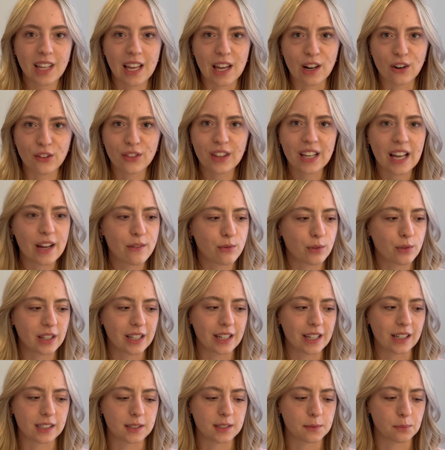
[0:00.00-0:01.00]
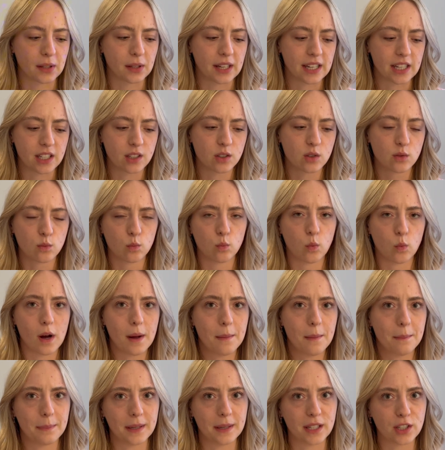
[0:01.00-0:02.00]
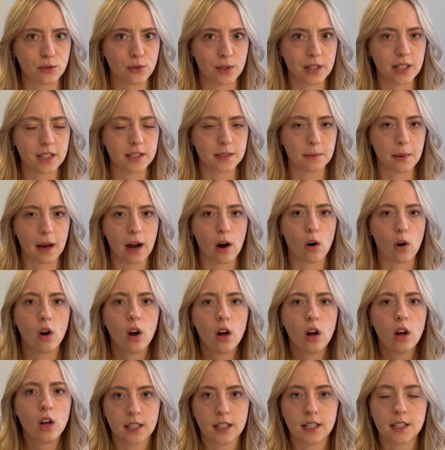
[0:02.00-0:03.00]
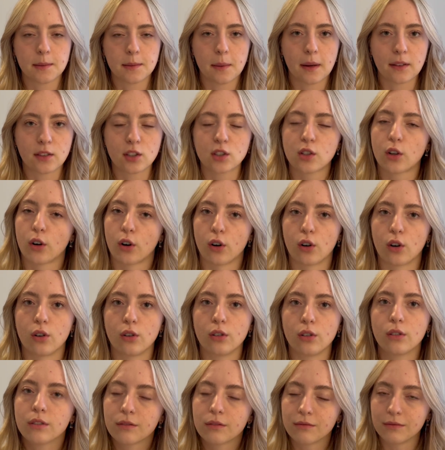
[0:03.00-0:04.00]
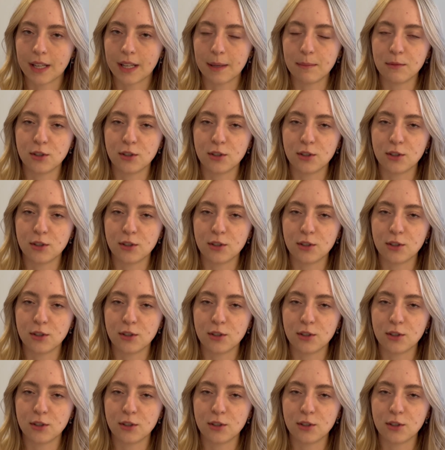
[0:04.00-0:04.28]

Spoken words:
I don't think I've really explained what Beach Read is about. It is about this girl named